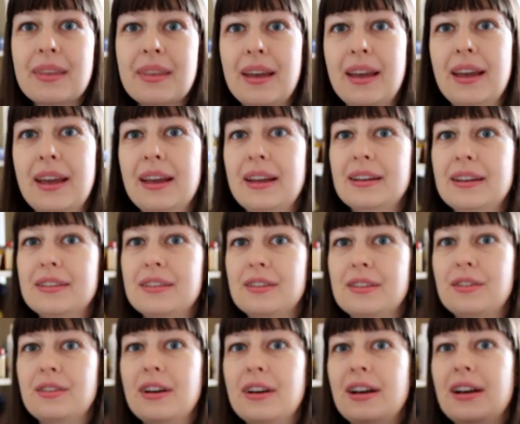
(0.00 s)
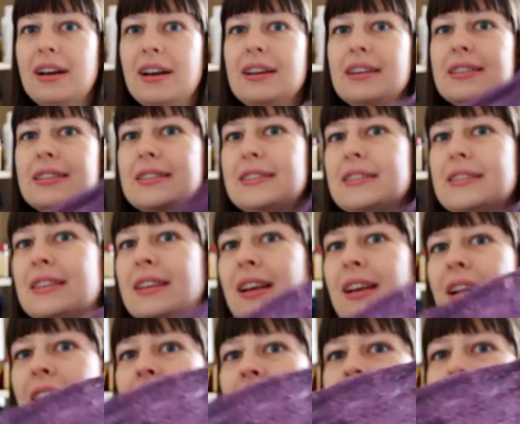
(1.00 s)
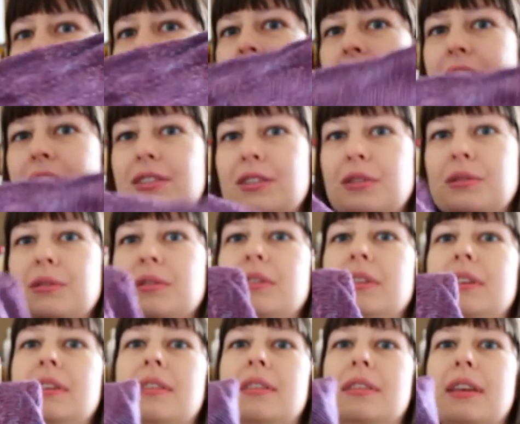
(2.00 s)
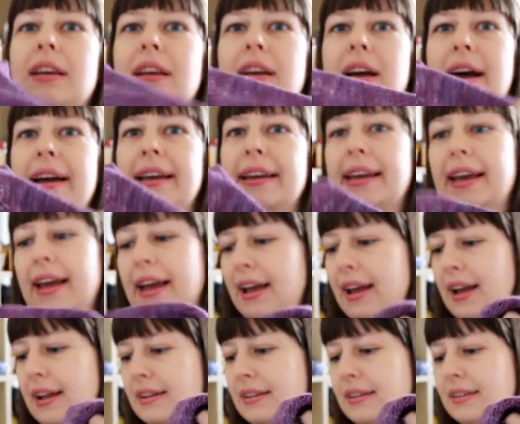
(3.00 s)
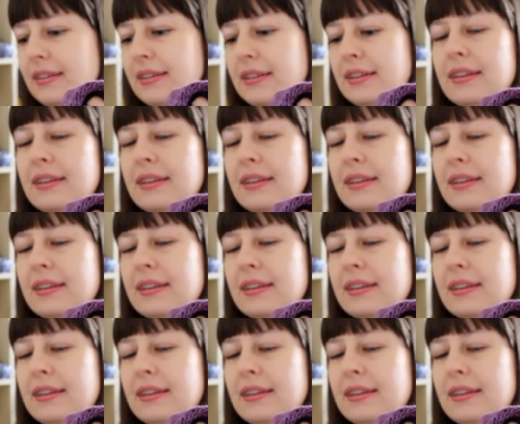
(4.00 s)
And you guys, I totally think I can.